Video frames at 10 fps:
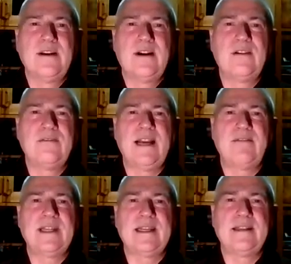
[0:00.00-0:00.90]
of
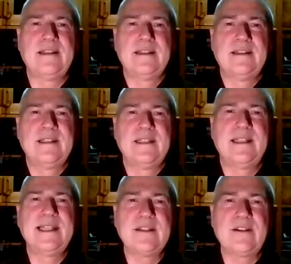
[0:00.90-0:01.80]
having at
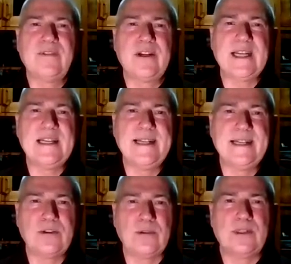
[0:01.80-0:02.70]
least very
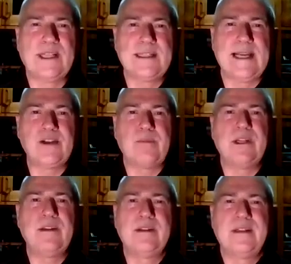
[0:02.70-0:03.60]
little
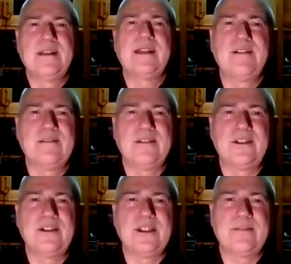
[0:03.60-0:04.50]
attachment and
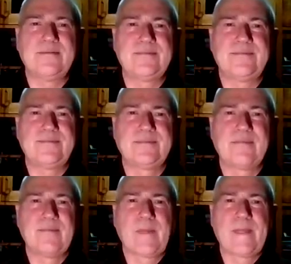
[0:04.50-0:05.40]
aversion,
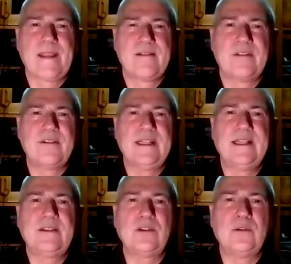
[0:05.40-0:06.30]
very
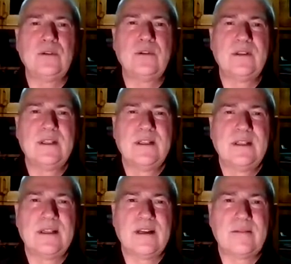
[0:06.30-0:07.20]
little
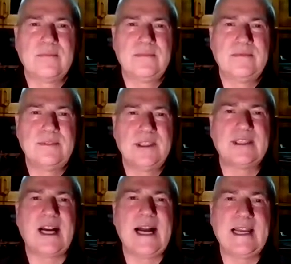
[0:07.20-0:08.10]

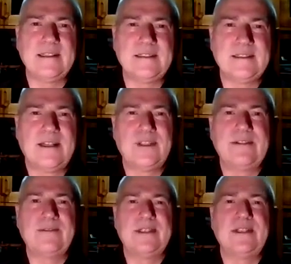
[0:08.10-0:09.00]
desires,
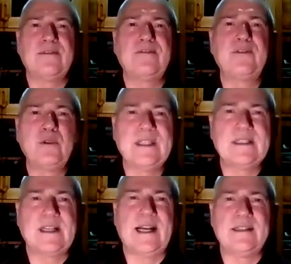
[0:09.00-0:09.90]
only few
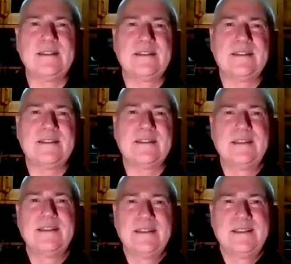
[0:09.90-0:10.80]
desires.
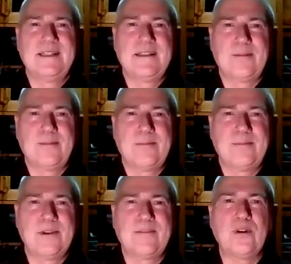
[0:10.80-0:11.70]

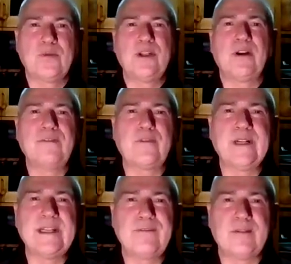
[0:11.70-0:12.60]
Of course, we're not
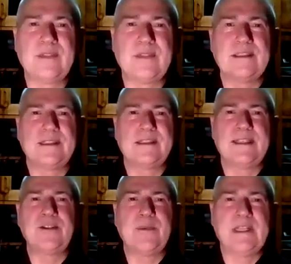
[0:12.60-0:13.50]
free from this
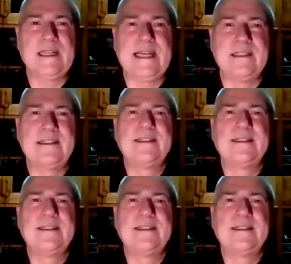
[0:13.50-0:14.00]
attachment yet,